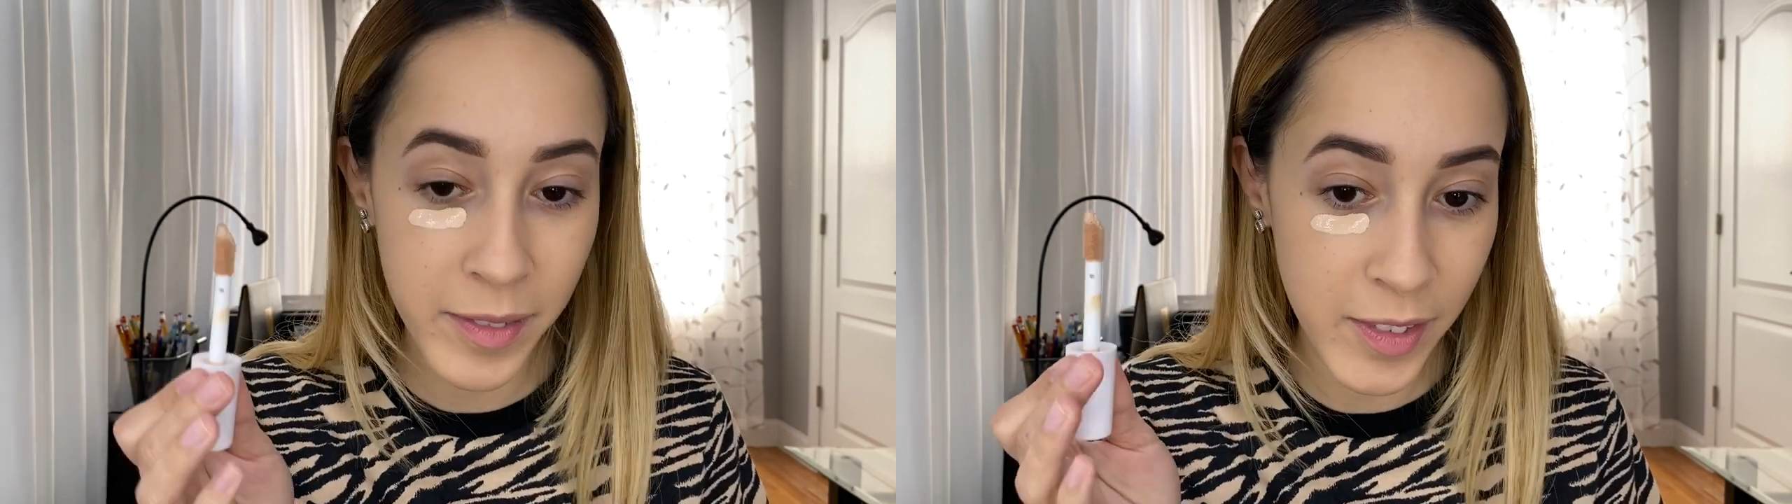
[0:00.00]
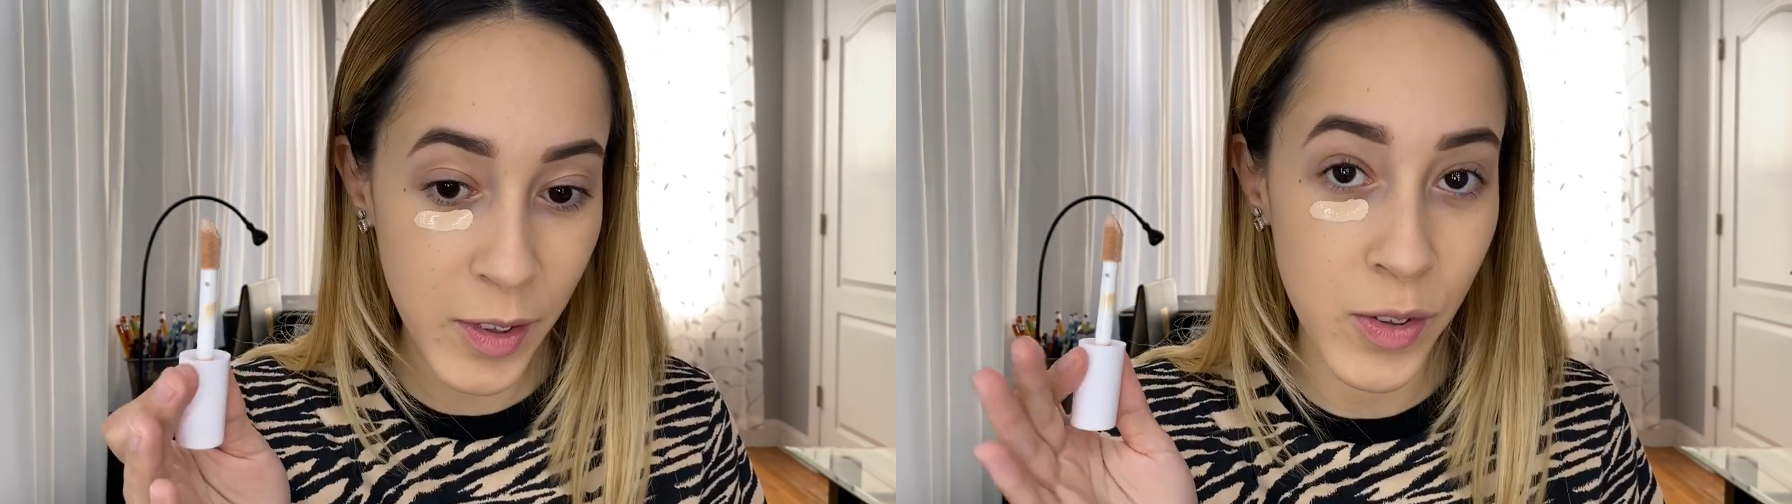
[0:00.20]

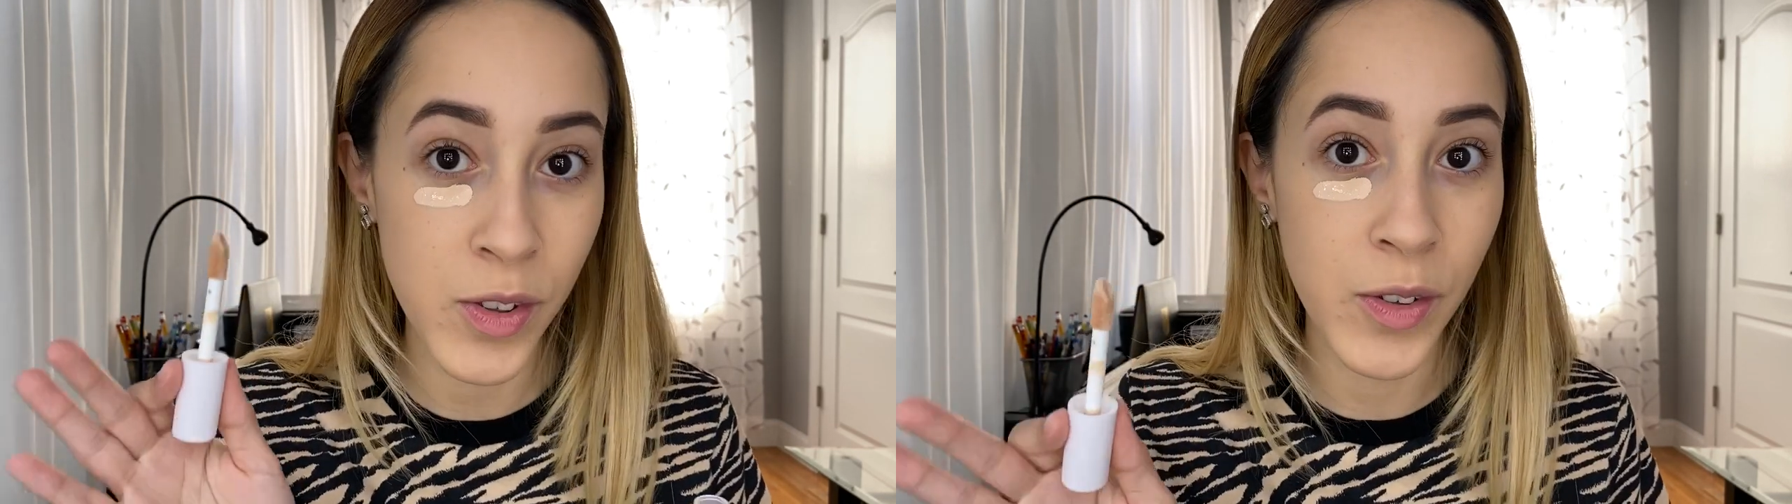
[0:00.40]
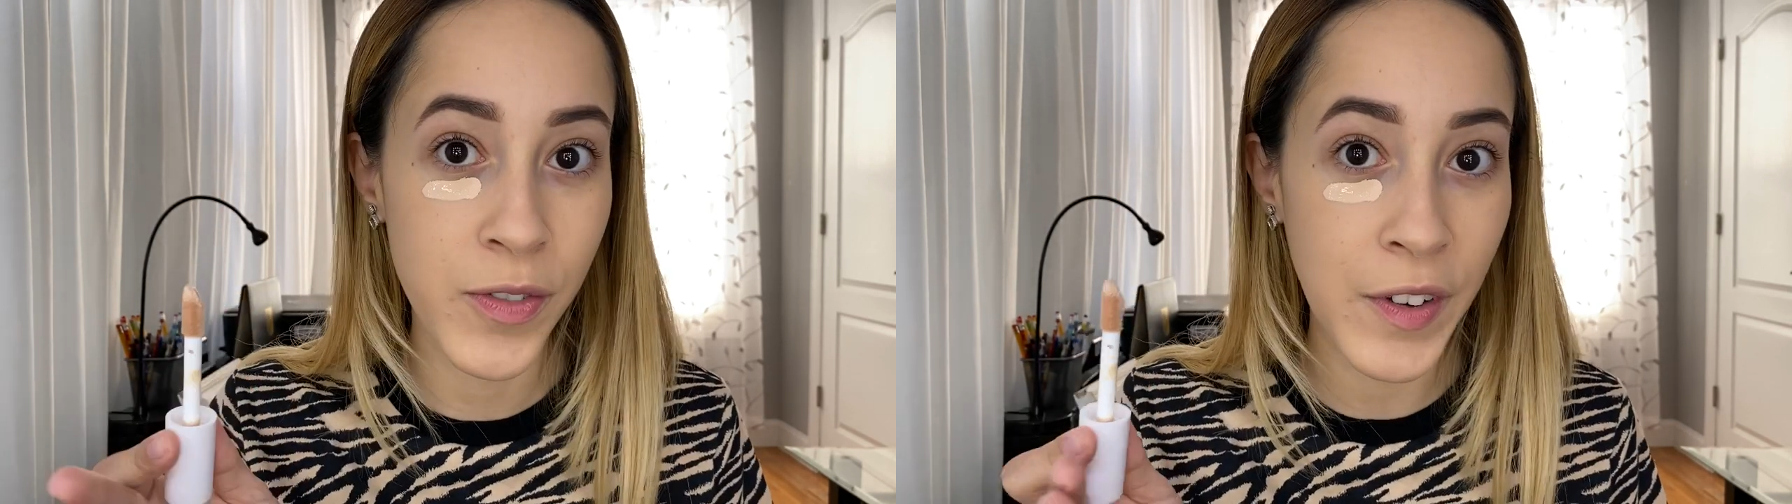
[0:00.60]
So
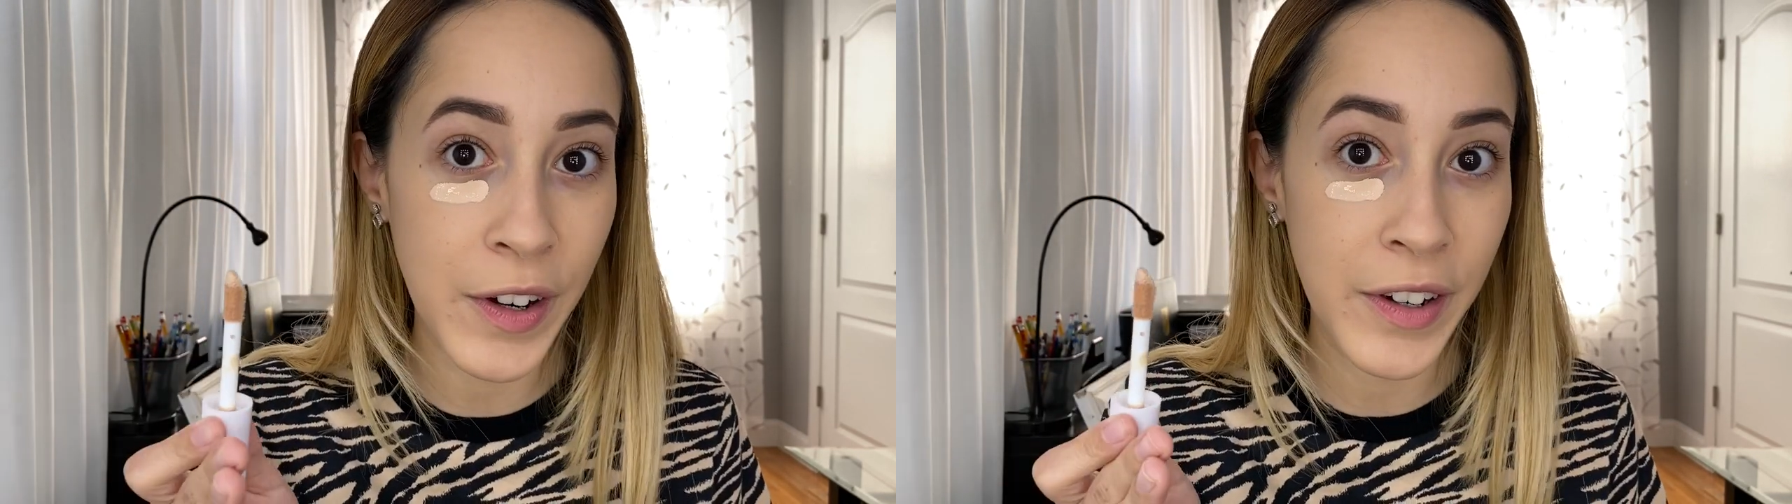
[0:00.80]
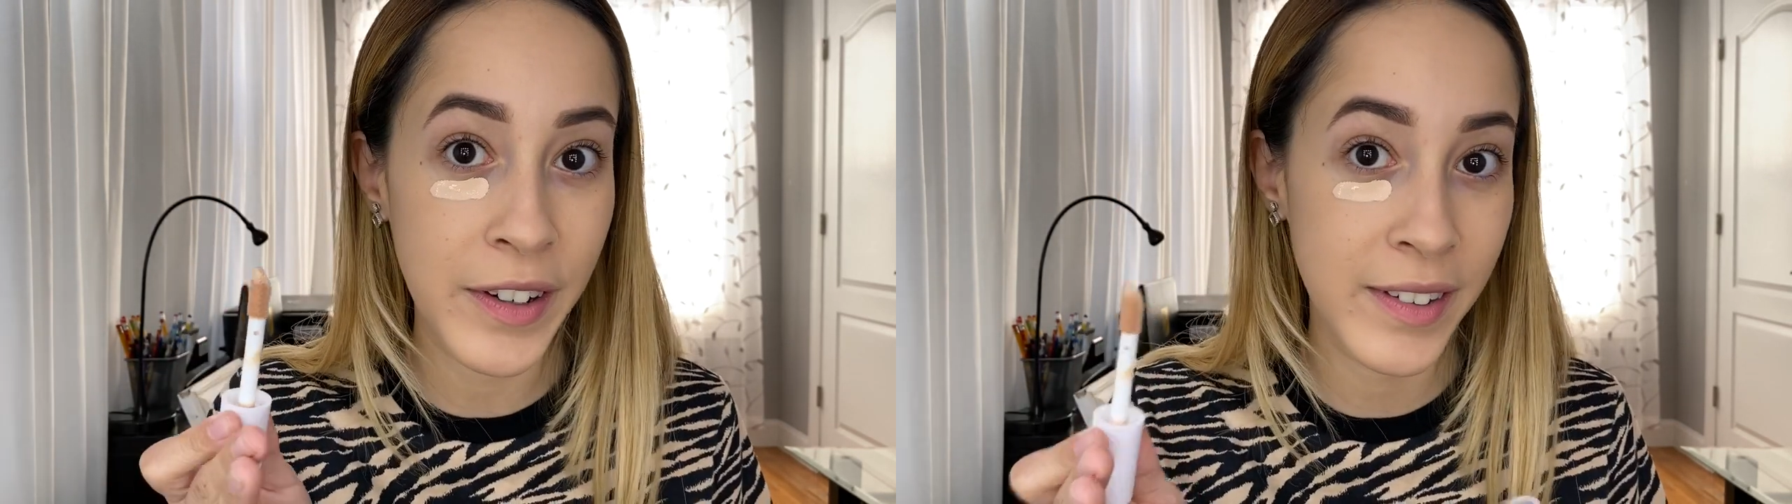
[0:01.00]

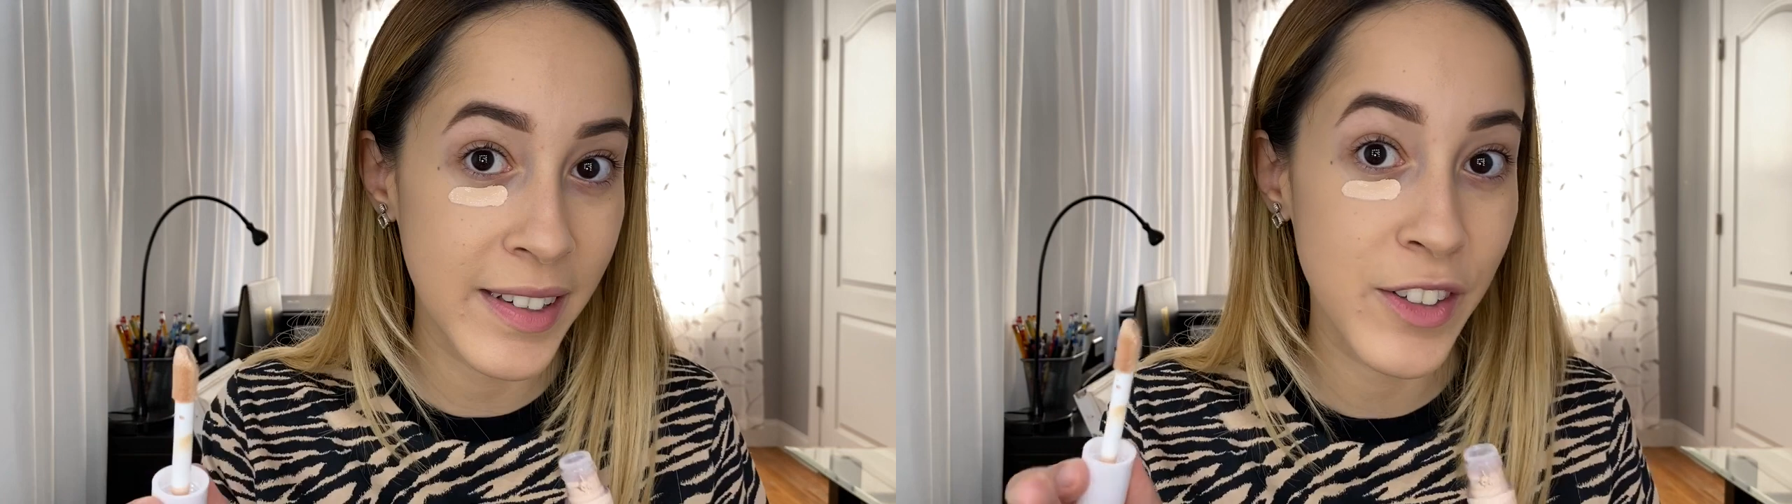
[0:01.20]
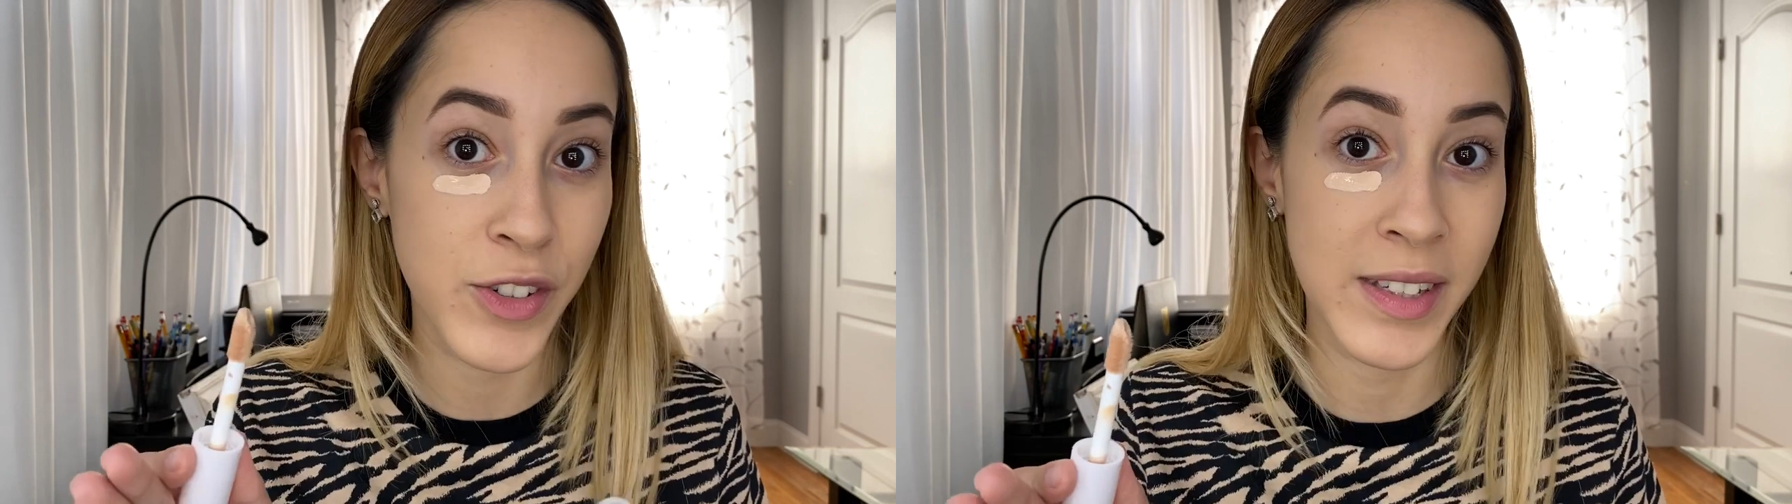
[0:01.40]
far,
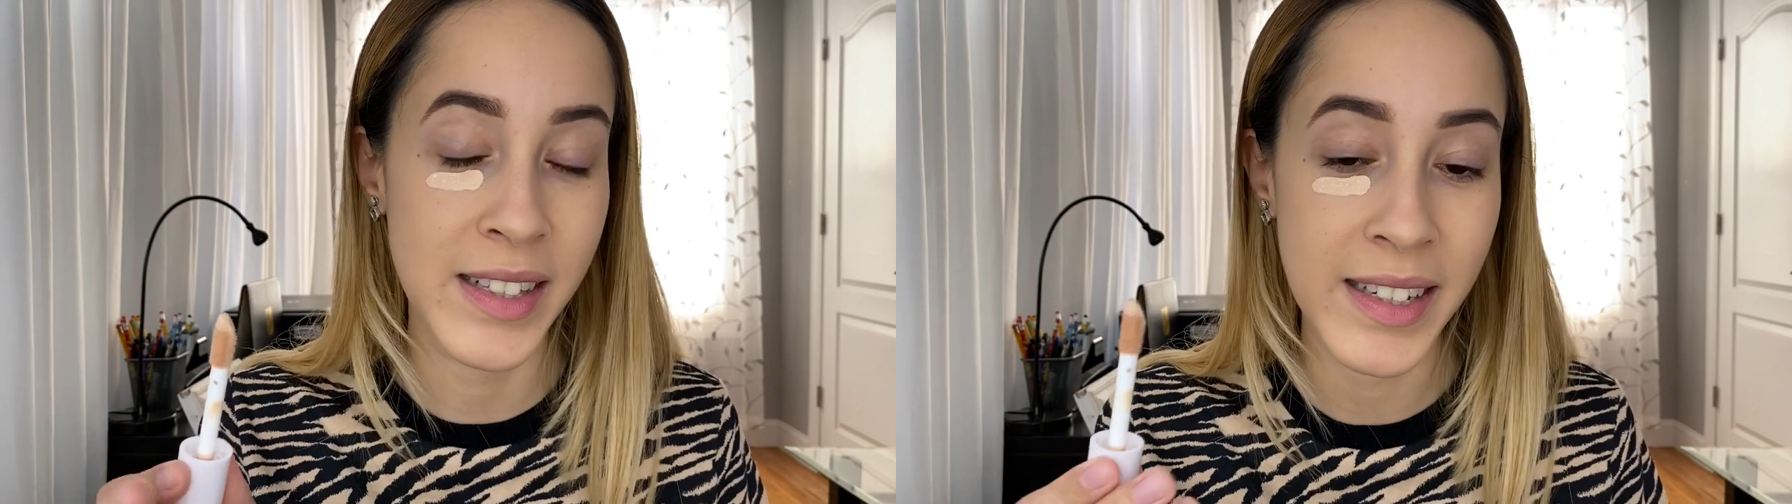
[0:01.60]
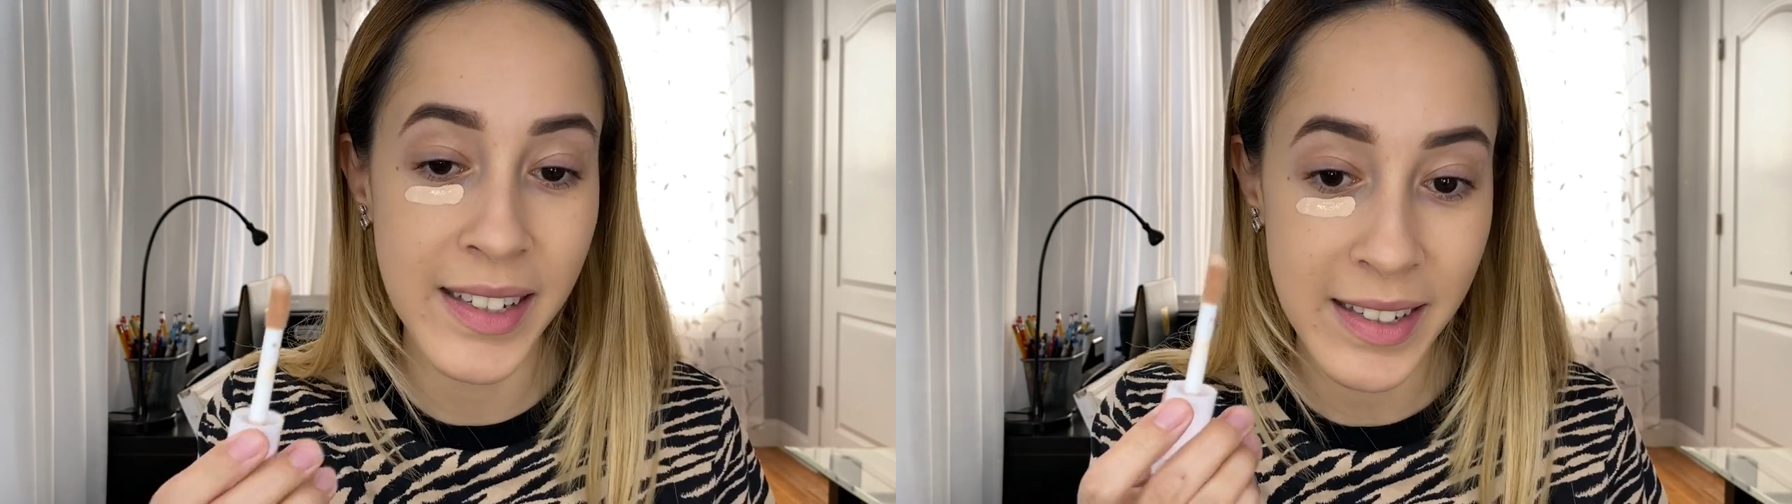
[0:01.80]

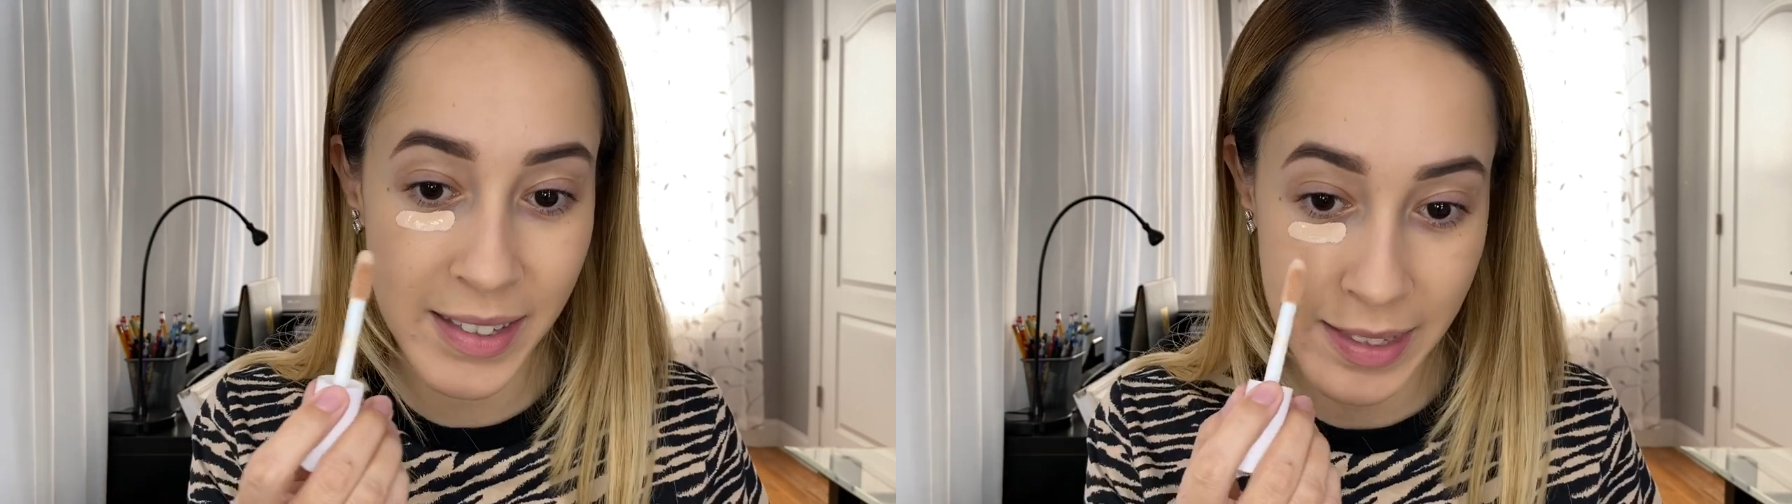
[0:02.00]
interesting.